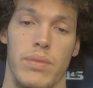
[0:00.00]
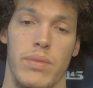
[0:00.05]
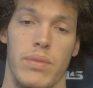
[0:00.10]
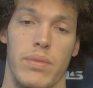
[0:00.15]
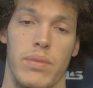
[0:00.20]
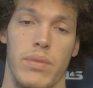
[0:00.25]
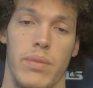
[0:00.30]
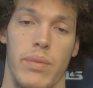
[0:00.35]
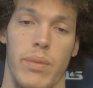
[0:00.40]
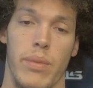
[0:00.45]

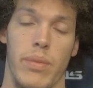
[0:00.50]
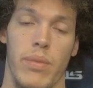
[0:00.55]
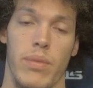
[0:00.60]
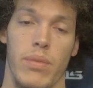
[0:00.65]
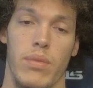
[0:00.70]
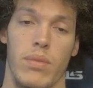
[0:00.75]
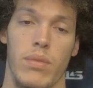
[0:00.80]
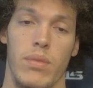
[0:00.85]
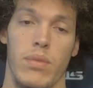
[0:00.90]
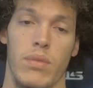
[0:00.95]

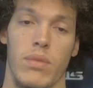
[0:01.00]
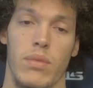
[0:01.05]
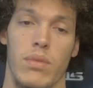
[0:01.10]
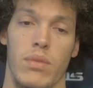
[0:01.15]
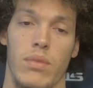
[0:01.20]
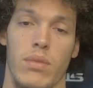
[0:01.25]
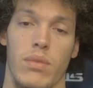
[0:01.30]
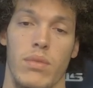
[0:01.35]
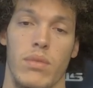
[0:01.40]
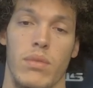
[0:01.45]

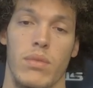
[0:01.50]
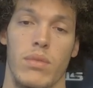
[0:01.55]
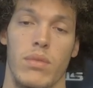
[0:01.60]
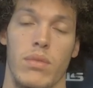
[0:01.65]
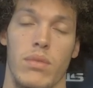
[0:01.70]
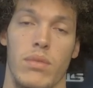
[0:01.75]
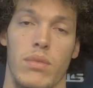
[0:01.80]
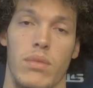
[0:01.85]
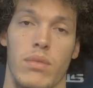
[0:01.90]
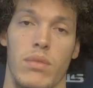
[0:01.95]

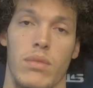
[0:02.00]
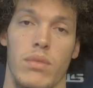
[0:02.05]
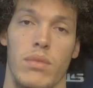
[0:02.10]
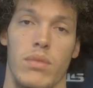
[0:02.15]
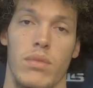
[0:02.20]
[no speech]